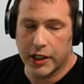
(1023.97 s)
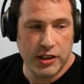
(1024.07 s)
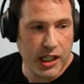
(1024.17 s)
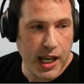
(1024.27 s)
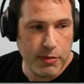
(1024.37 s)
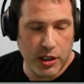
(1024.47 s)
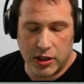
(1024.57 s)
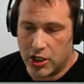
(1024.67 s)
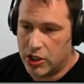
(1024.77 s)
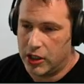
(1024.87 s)
our escape
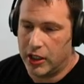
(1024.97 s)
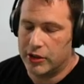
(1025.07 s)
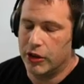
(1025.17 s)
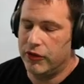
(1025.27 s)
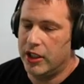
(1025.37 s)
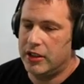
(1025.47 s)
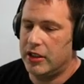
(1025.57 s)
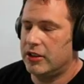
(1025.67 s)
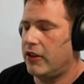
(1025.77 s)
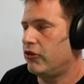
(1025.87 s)
conditioning. So
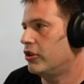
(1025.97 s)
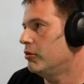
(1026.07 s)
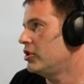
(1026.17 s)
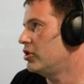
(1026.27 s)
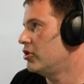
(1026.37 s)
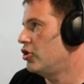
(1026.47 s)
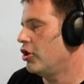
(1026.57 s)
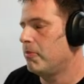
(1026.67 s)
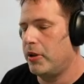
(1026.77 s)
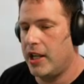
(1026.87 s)
if someone's just
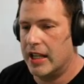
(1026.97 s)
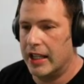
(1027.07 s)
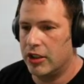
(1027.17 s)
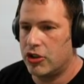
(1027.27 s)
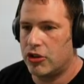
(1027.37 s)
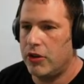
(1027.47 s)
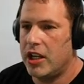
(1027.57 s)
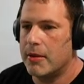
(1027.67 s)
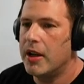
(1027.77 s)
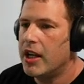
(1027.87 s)
jumping in on the
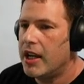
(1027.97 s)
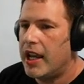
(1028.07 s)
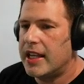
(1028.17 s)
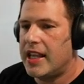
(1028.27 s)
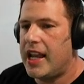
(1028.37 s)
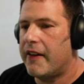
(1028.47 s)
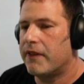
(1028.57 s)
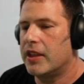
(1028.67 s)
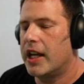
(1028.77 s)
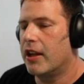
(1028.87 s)
stream and they
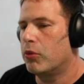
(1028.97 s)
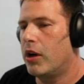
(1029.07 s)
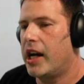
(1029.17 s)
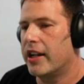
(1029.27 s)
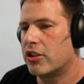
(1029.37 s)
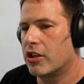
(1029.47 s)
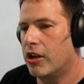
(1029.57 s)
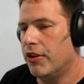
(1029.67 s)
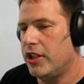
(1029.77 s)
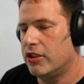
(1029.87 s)
have not watched
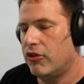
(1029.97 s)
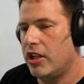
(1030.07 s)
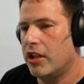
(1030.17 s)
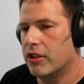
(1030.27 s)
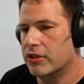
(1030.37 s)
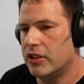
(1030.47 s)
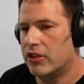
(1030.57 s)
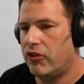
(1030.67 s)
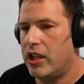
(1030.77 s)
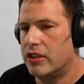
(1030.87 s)
all these videos,
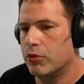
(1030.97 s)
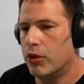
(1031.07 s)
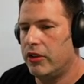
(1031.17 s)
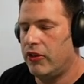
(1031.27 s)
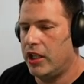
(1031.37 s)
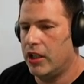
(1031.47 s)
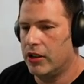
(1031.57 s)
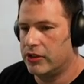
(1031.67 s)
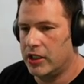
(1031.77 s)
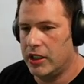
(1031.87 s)
these phase one
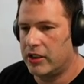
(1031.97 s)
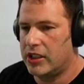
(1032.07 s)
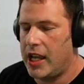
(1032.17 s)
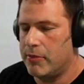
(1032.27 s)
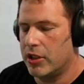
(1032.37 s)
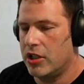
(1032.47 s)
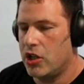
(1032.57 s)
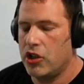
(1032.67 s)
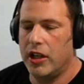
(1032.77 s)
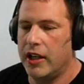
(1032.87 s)
videos and escape
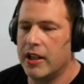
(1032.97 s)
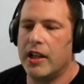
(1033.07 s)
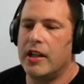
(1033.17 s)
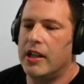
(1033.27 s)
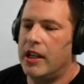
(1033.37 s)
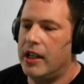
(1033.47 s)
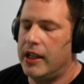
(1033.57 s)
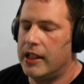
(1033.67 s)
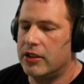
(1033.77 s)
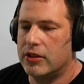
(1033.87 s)
conditioning,
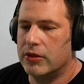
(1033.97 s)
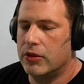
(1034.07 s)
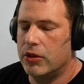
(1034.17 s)
is